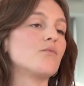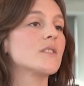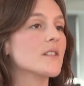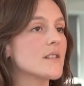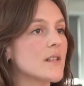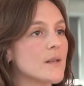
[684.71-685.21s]

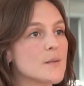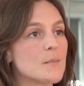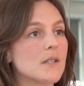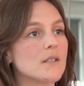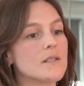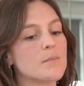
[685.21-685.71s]
risk
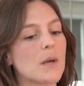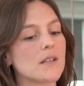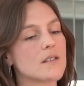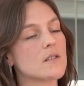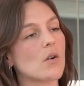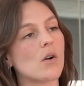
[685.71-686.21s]
assessments
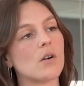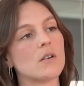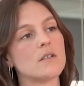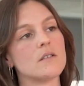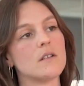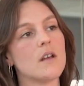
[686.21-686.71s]
based
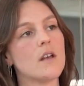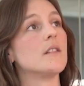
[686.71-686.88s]
on